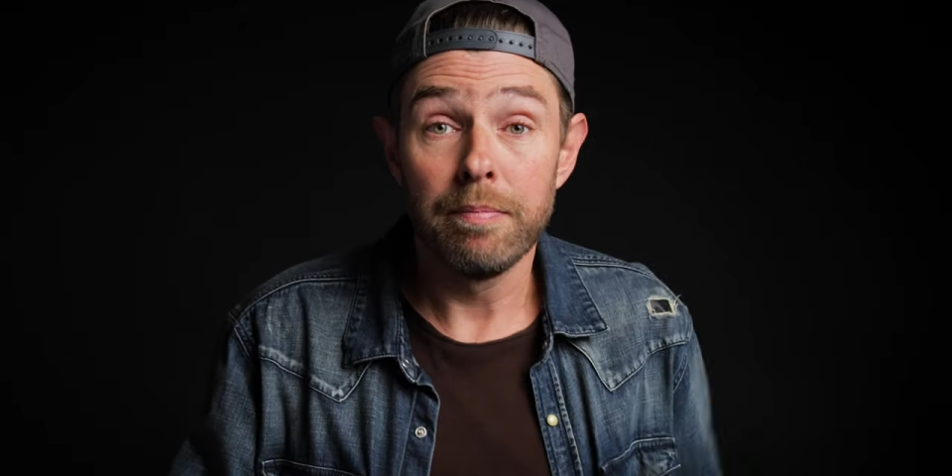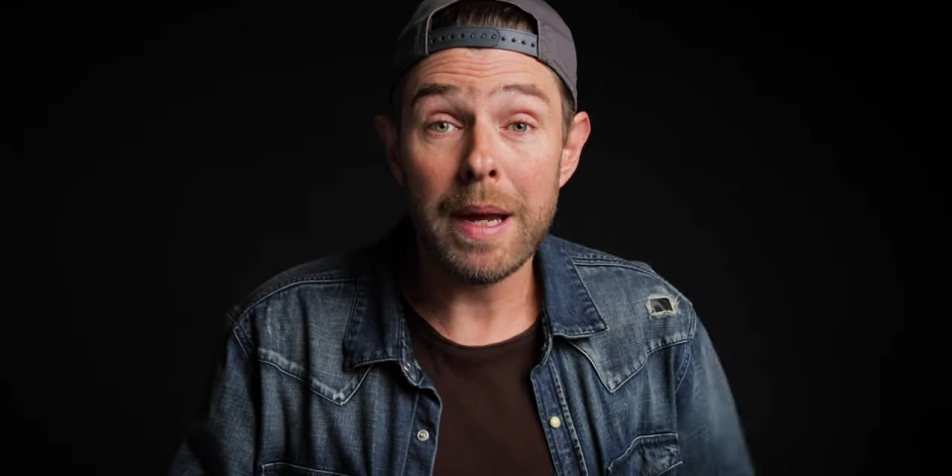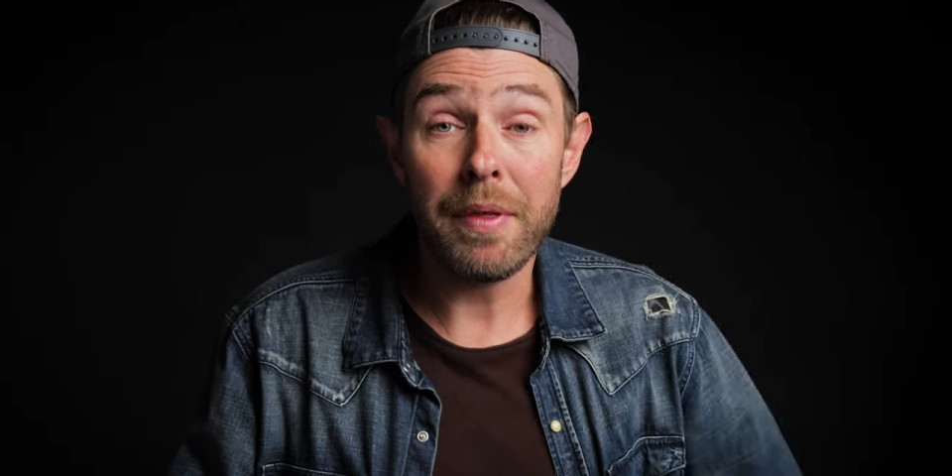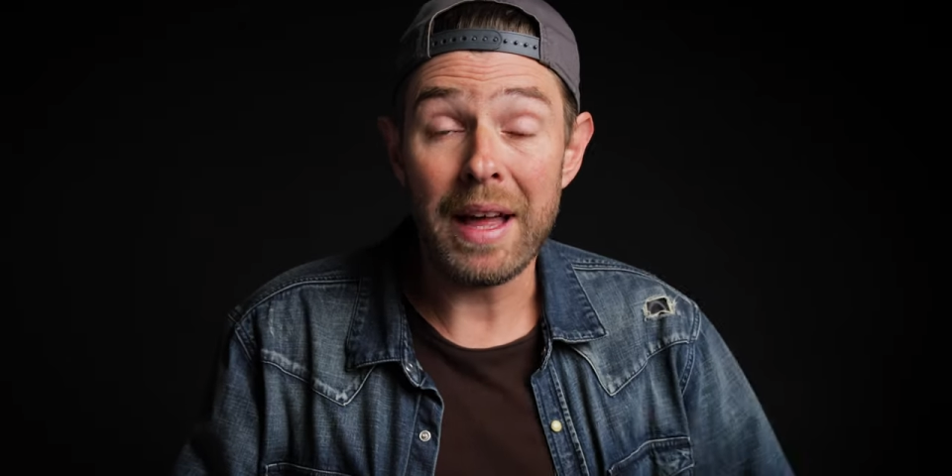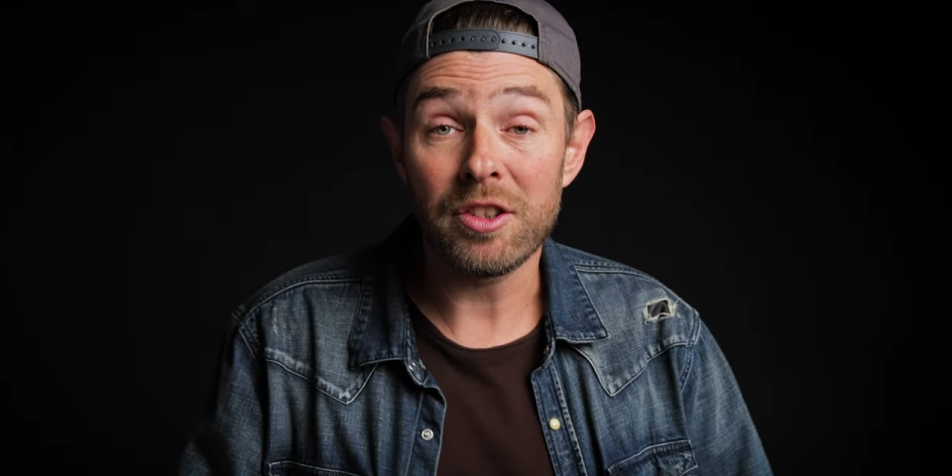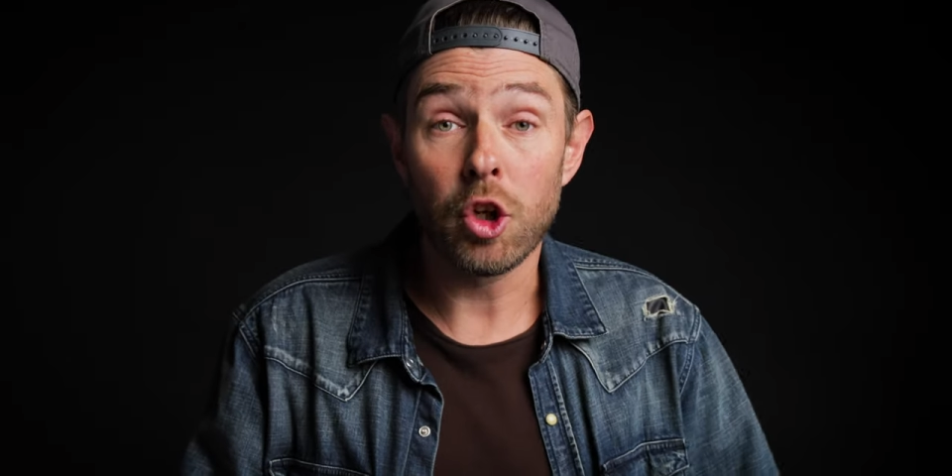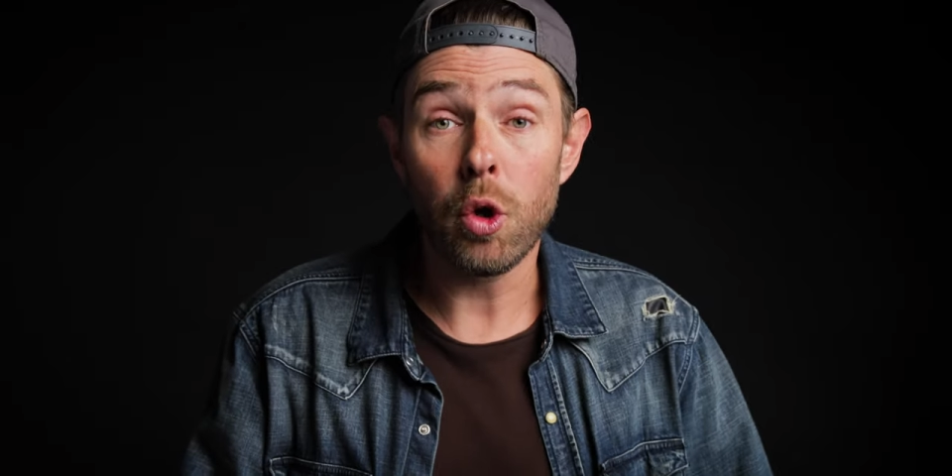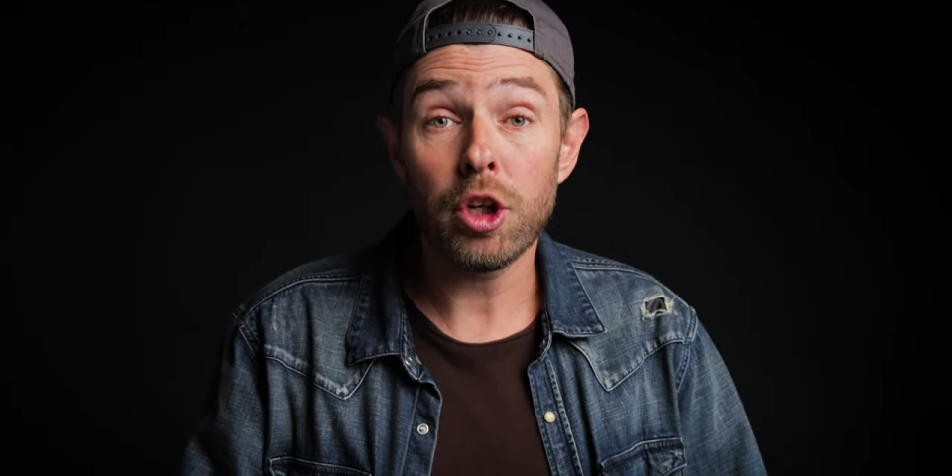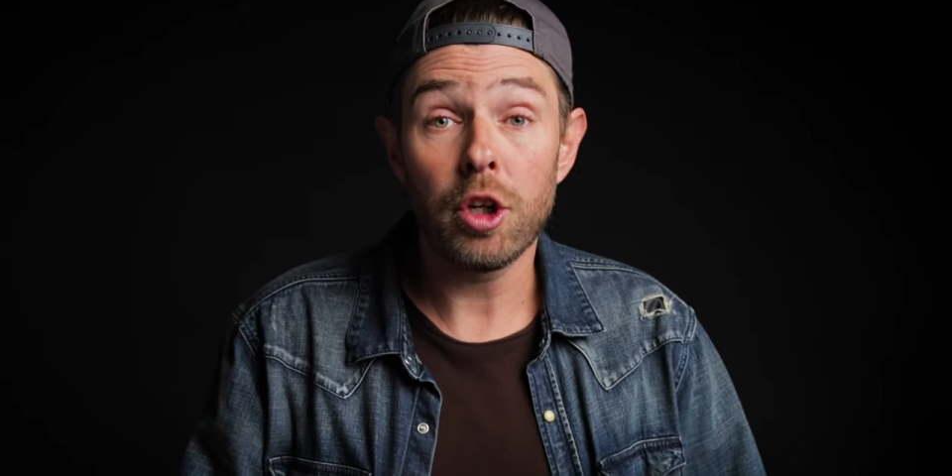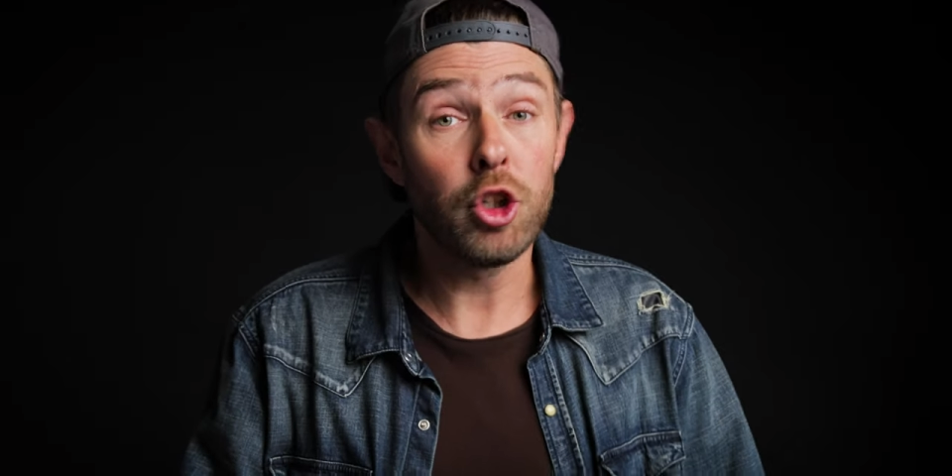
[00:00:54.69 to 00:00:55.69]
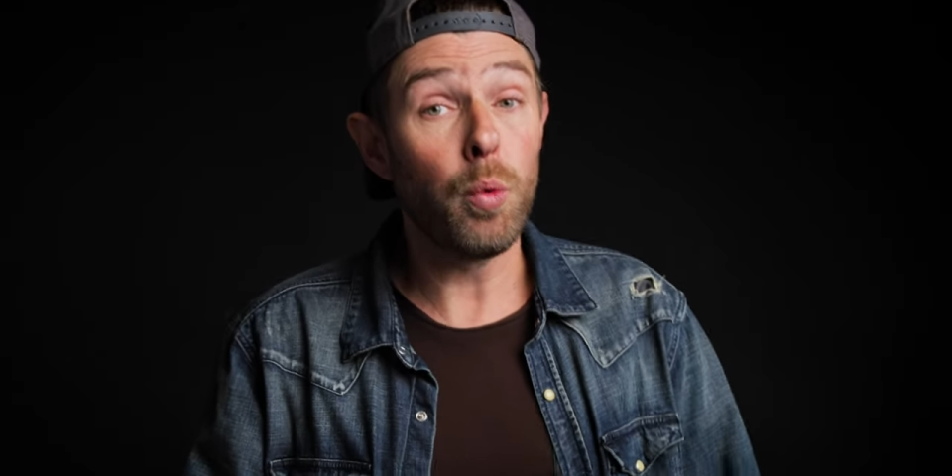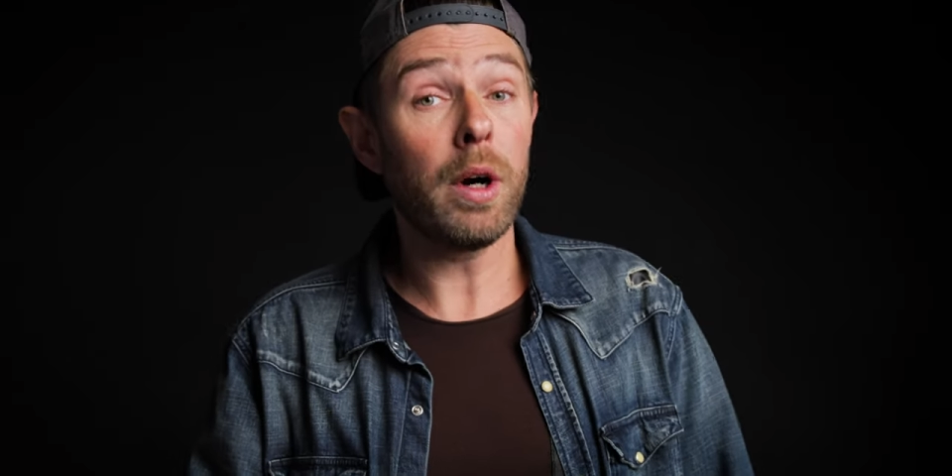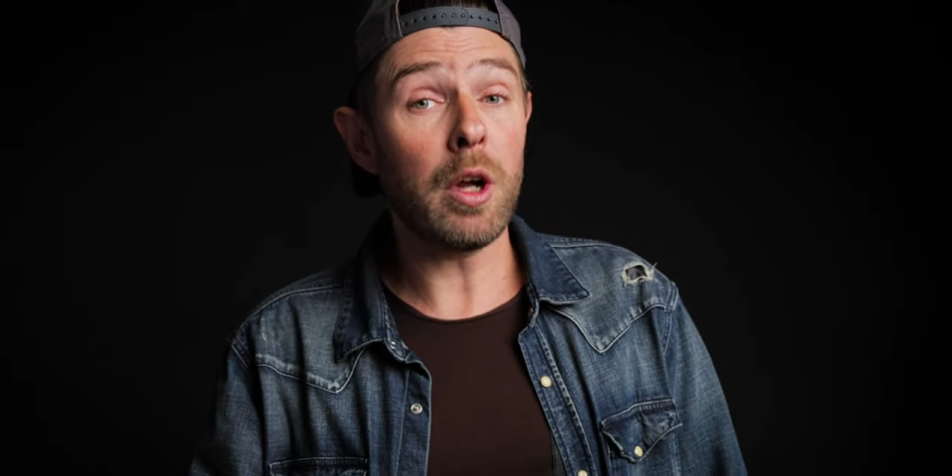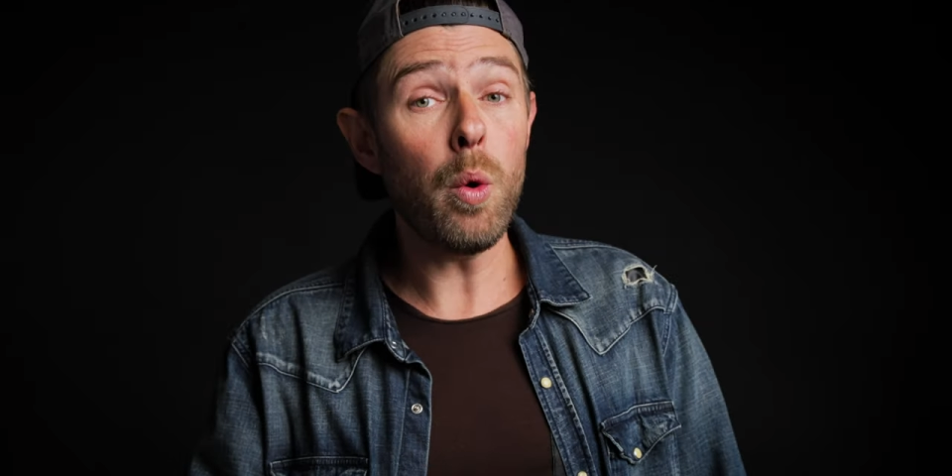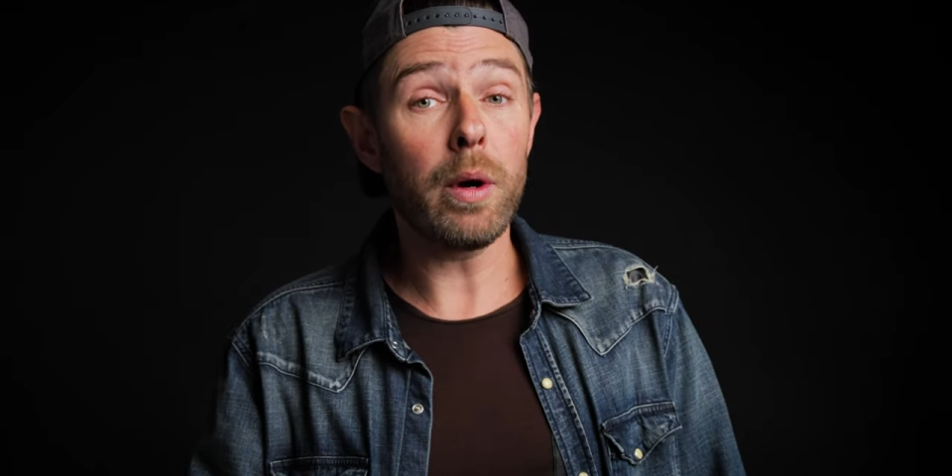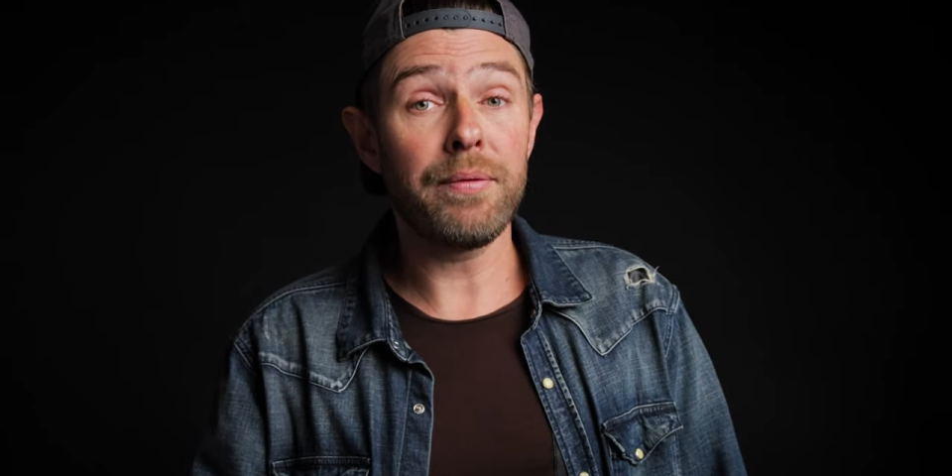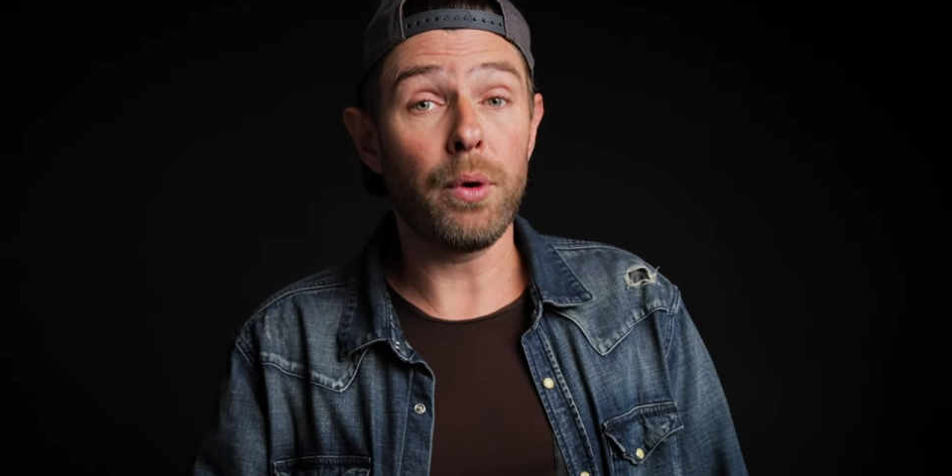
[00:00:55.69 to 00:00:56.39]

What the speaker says: maybe that's the look you are going